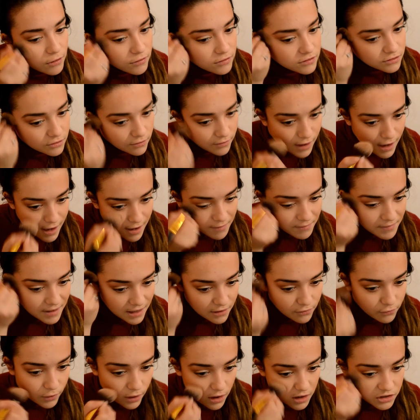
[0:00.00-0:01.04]
Also, Amy
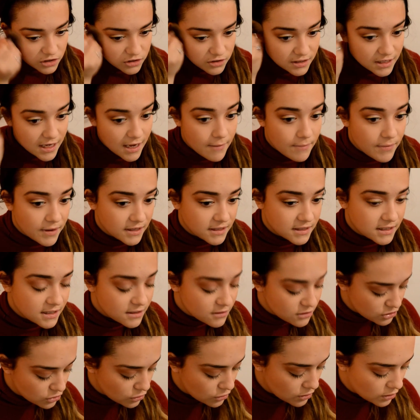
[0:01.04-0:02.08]
and Roger's Epic
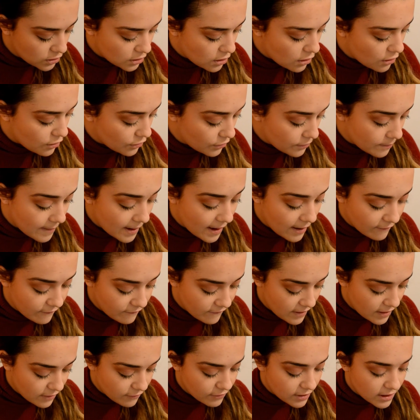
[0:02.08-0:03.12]
Detour are my
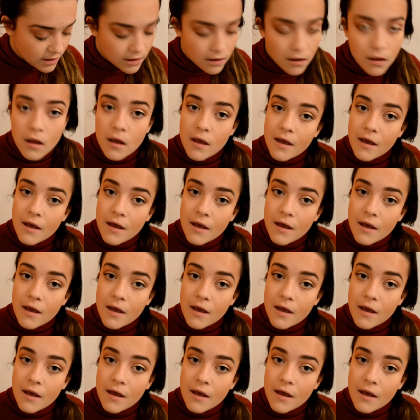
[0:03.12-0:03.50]
favorite.